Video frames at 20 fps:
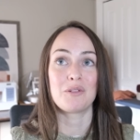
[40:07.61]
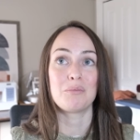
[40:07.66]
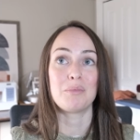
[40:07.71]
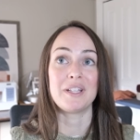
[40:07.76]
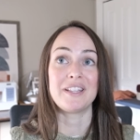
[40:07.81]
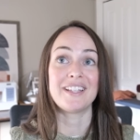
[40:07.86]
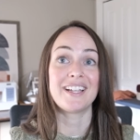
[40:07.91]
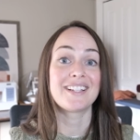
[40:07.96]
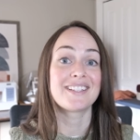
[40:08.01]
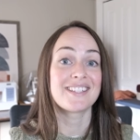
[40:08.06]

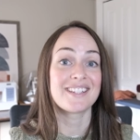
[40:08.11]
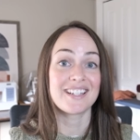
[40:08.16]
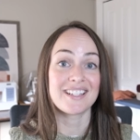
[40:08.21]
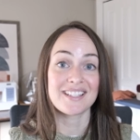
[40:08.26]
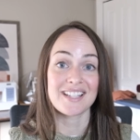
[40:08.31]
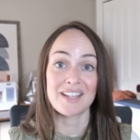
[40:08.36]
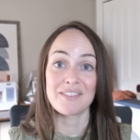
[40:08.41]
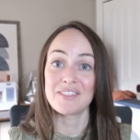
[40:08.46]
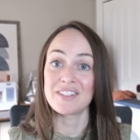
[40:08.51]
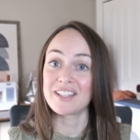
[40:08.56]
But that's nice,
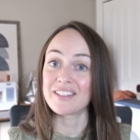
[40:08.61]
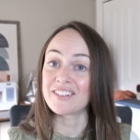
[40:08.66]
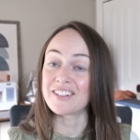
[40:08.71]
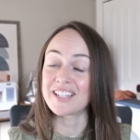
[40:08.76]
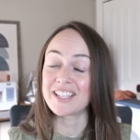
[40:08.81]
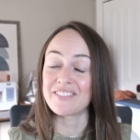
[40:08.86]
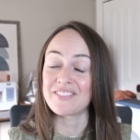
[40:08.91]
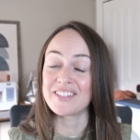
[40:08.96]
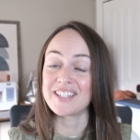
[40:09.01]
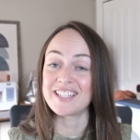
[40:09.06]
I have another
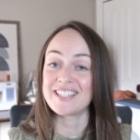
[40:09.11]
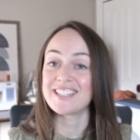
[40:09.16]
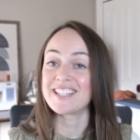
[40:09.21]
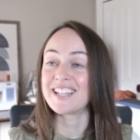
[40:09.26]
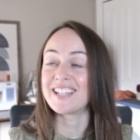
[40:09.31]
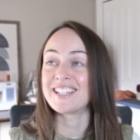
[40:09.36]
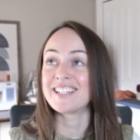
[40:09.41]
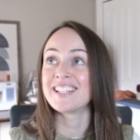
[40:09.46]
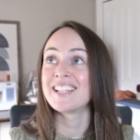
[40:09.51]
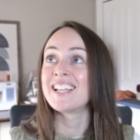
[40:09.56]
gift knit
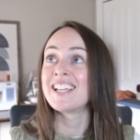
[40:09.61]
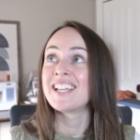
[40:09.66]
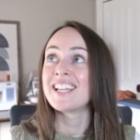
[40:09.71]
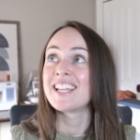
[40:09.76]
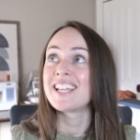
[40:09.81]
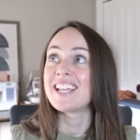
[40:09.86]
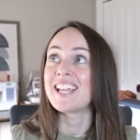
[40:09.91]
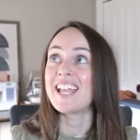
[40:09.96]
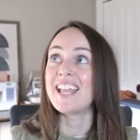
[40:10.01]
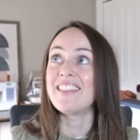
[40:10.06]
done.
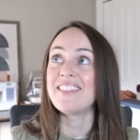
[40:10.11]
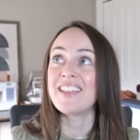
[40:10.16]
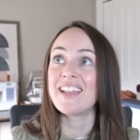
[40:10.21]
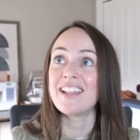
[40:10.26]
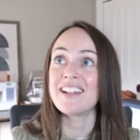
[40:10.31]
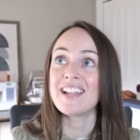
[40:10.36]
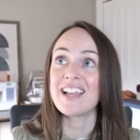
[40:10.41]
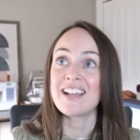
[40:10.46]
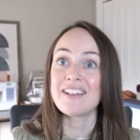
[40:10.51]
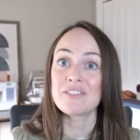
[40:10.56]
And
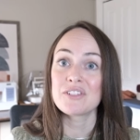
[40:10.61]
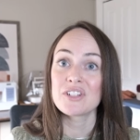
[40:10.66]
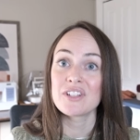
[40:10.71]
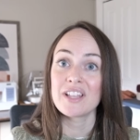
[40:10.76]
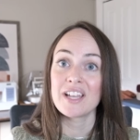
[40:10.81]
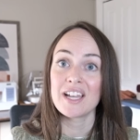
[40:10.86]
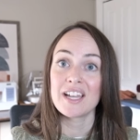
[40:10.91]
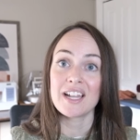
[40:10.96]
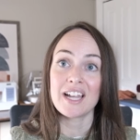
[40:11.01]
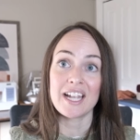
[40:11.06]
then after
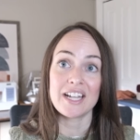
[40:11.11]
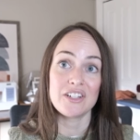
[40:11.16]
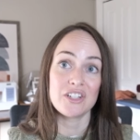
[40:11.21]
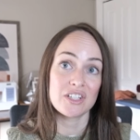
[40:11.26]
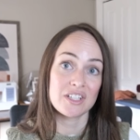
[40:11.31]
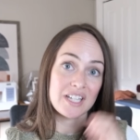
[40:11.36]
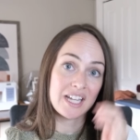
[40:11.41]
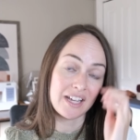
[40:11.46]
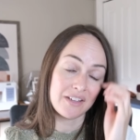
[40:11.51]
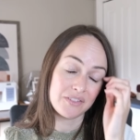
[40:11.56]
that I
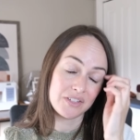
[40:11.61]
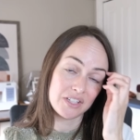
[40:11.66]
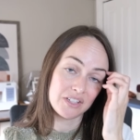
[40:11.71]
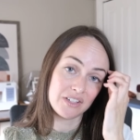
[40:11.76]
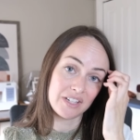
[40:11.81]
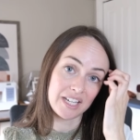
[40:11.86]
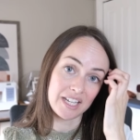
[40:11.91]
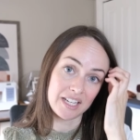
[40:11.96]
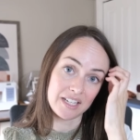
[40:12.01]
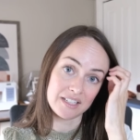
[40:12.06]
just have to
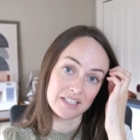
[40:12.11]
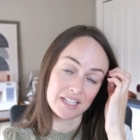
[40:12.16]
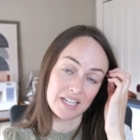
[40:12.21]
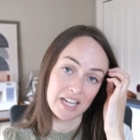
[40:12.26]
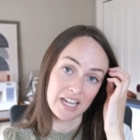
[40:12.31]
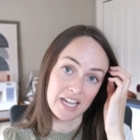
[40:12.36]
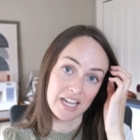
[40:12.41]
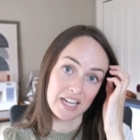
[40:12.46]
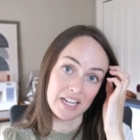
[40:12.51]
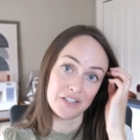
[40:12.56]
knit
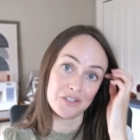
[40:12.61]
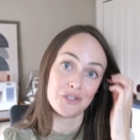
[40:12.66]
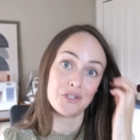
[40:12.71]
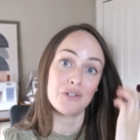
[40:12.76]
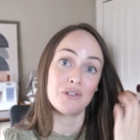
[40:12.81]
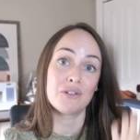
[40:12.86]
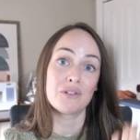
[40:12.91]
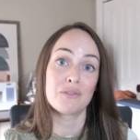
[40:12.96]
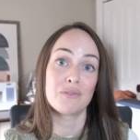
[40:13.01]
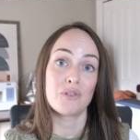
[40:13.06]
a
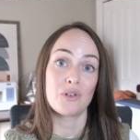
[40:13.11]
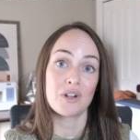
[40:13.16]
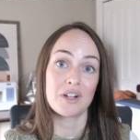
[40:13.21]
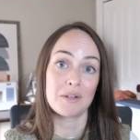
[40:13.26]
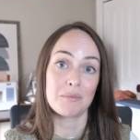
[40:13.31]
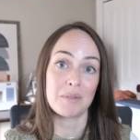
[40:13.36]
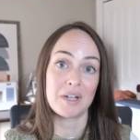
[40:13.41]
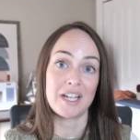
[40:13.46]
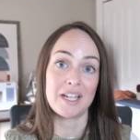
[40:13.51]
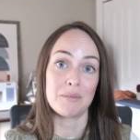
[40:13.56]
toque for
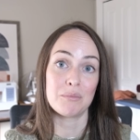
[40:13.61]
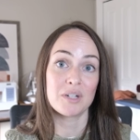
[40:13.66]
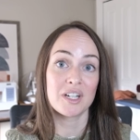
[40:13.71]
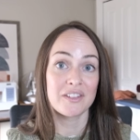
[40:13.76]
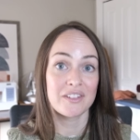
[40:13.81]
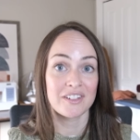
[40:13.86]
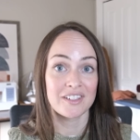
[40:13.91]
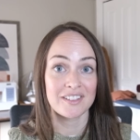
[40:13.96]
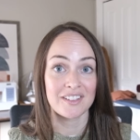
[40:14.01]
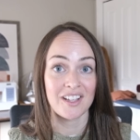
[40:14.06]
my
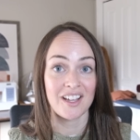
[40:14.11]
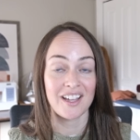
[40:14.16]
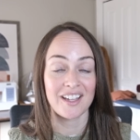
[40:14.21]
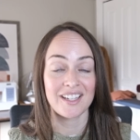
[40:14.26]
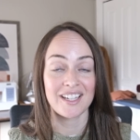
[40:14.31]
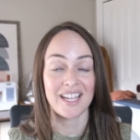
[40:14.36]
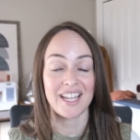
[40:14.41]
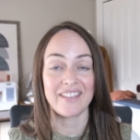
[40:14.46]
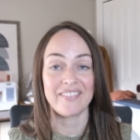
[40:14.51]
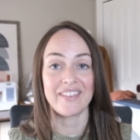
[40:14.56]
brother-in-law,
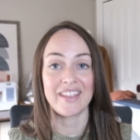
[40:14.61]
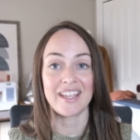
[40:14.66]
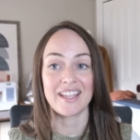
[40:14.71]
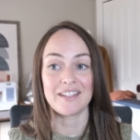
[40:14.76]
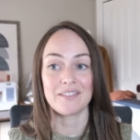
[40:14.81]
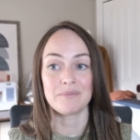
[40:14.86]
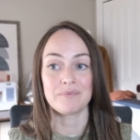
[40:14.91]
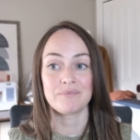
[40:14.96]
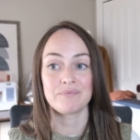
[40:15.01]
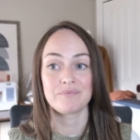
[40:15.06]
and
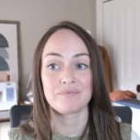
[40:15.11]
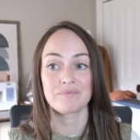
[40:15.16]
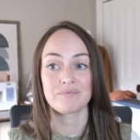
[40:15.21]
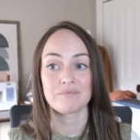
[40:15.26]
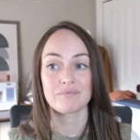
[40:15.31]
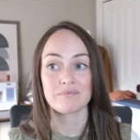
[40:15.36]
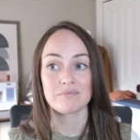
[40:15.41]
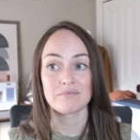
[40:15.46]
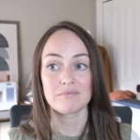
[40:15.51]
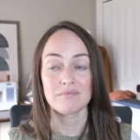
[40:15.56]
then
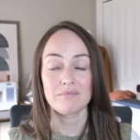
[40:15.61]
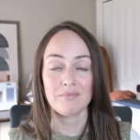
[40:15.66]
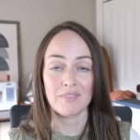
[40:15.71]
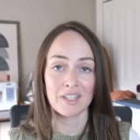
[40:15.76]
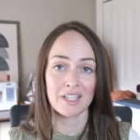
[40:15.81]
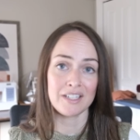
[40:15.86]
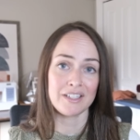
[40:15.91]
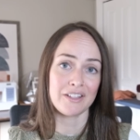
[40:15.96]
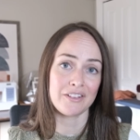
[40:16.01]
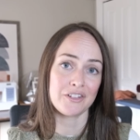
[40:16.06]

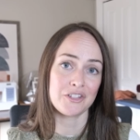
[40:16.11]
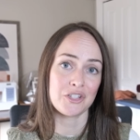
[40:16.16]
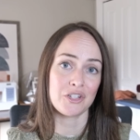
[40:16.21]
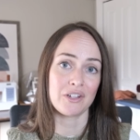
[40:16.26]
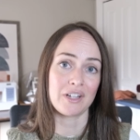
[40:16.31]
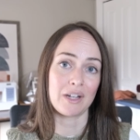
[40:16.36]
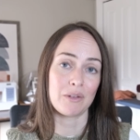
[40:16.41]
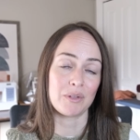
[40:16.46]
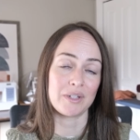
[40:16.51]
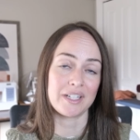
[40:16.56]
another
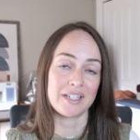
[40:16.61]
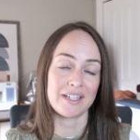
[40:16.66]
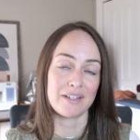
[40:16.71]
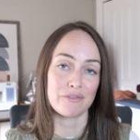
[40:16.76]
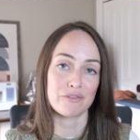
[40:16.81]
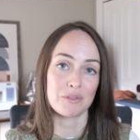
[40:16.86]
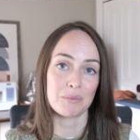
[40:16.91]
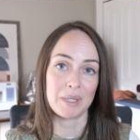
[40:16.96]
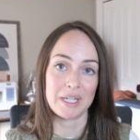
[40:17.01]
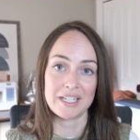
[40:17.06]
toque I want to knit
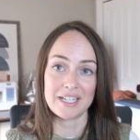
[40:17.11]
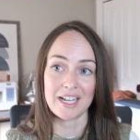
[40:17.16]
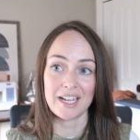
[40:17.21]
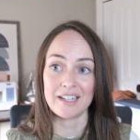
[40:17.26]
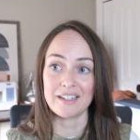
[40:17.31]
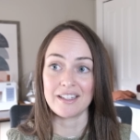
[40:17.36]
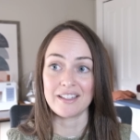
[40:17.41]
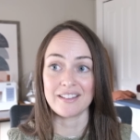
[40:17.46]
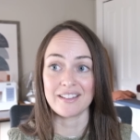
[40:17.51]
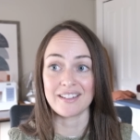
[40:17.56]
for my
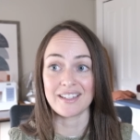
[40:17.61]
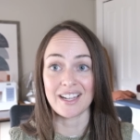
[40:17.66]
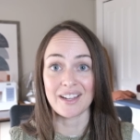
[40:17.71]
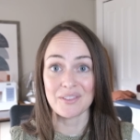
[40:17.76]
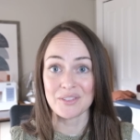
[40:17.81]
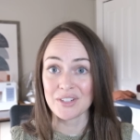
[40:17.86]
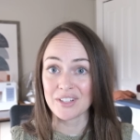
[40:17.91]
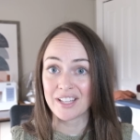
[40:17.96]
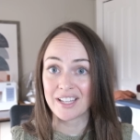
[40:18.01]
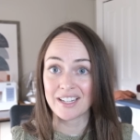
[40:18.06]
dad, and then
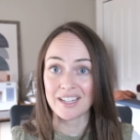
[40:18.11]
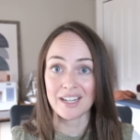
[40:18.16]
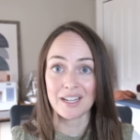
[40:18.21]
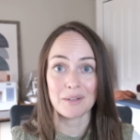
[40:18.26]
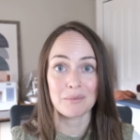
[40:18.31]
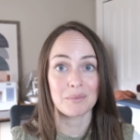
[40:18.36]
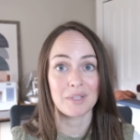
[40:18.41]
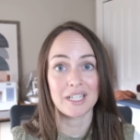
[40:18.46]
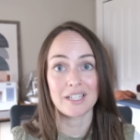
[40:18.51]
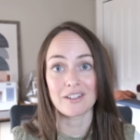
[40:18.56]
after that
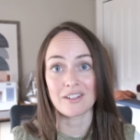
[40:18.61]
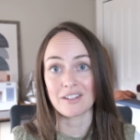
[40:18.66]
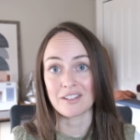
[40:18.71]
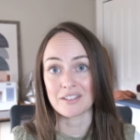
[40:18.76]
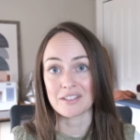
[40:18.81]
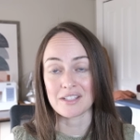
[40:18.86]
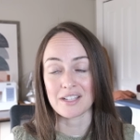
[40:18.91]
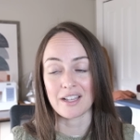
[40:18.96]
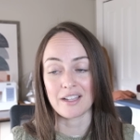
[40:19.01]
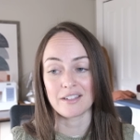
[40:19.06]
I'm like all
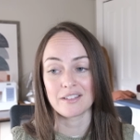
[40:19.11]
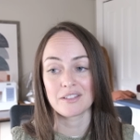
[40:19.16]
set.